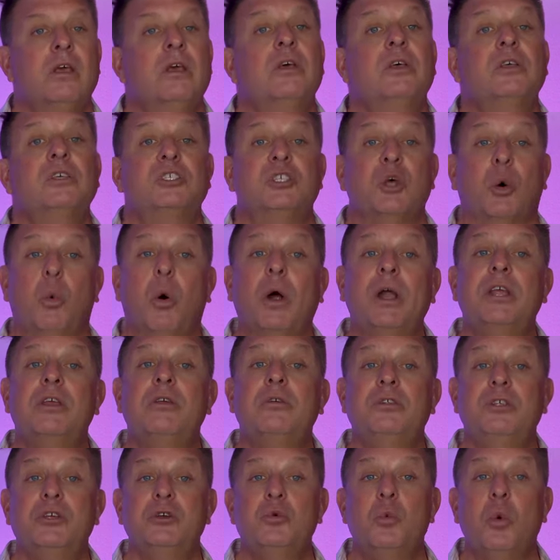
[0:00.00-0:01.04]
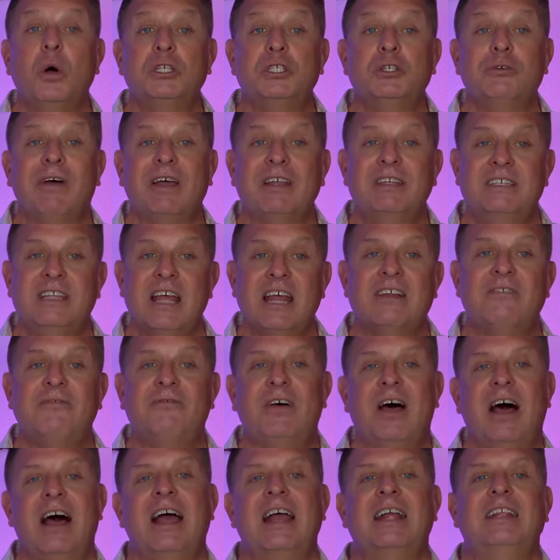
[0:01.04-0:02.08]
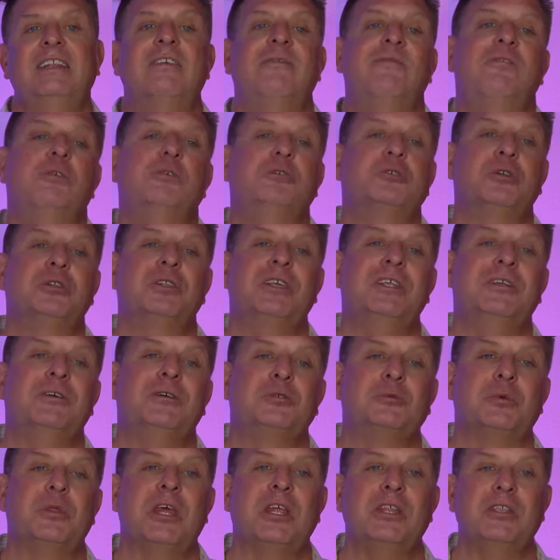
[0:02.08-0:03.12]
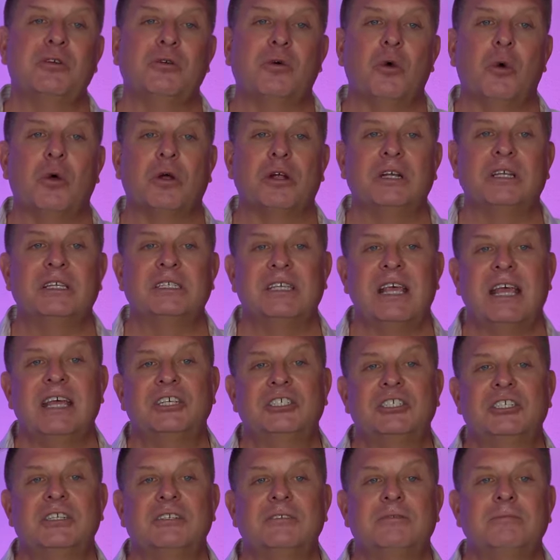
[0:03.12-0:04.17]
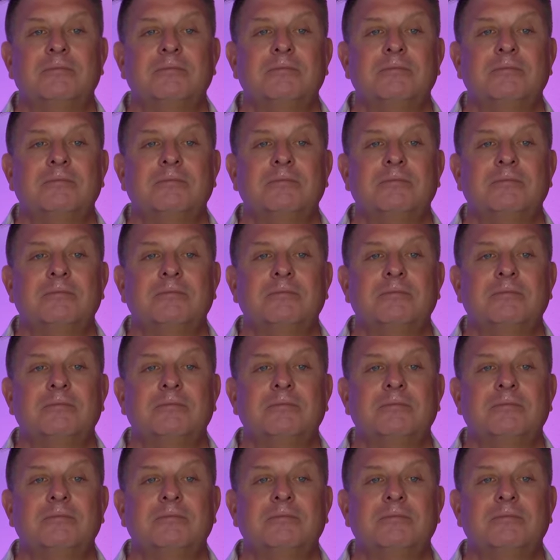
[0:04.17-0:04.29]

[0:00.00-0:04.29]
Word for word: So what do you do once you've identified the future leaders within your organization?